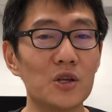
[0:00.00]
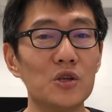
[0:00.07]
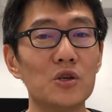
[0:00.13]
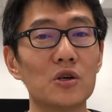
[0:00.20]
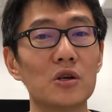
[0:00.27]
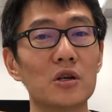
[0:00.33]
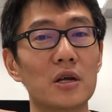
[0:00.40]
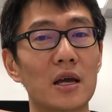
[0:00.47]

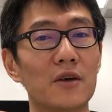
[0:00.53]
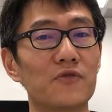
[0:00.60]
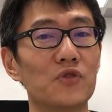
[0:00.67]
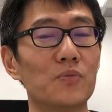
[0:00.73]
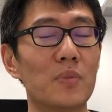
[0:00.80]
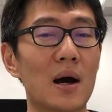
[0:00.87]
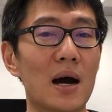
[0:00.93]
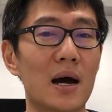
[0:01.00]
you're going to have to
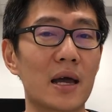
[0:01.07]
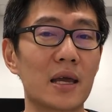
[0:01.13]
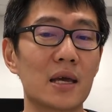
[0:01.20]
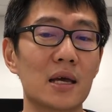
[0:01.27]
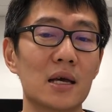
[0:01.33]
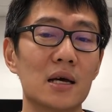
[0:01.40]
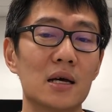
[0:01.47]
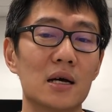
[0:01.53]
buy
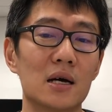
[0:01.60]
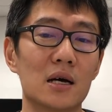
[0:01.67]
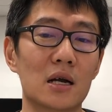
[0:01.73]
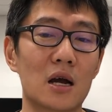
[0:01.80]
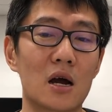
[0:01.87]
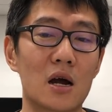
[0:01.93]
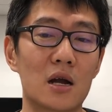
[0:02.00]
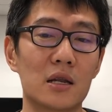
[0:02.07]
a
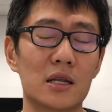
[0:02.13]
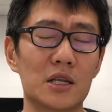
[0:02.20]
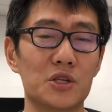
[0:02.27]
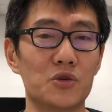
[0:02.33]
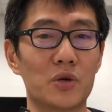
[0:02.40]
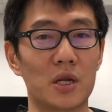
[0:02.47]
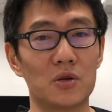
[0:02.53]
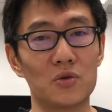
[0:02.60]
card that
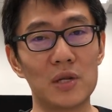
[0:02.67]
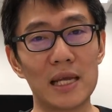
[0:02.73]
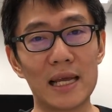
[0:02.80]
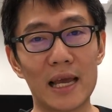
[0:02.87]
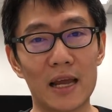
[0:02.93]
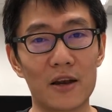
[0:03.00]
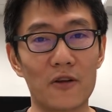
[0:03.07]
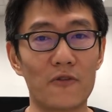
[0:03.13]
you can only
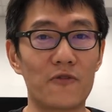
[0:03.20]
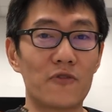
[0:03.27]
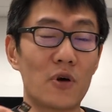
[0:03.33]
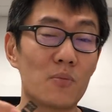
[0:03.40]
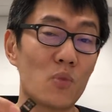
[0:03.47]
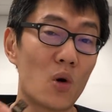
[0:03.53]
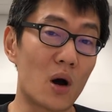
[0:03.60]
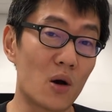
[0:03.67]
get
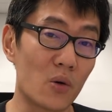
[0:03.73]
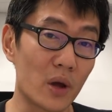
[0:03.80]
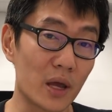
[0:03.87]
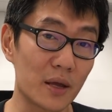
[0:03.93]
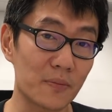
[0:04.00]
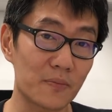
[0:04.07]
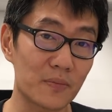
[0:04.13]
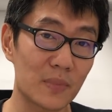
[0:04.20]
from Huawei